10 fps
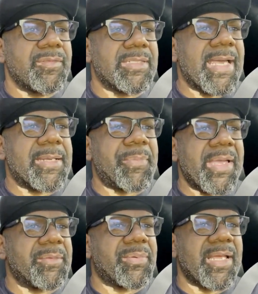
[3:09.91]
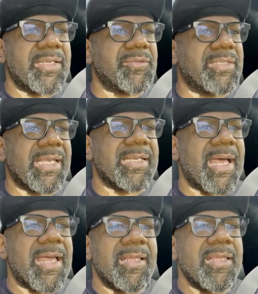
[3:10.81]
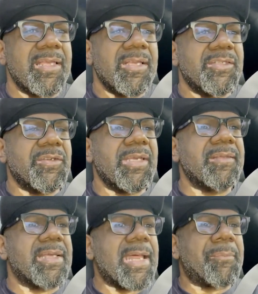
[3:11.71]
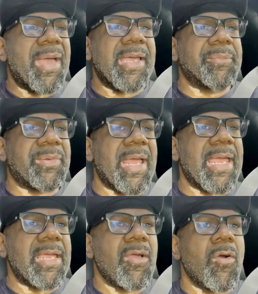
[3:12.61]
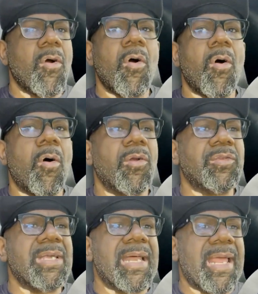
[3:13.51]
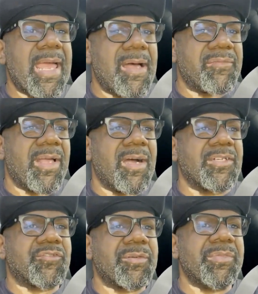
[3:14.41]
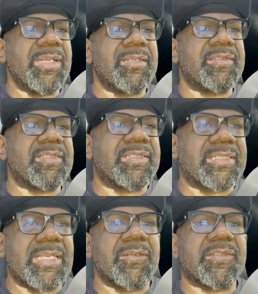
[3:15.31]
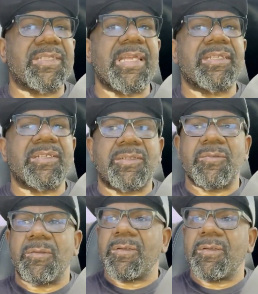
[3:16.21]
You gotta pay to play. You cannot, you either gotta pay to play or you gotta have a tremendous skill set to do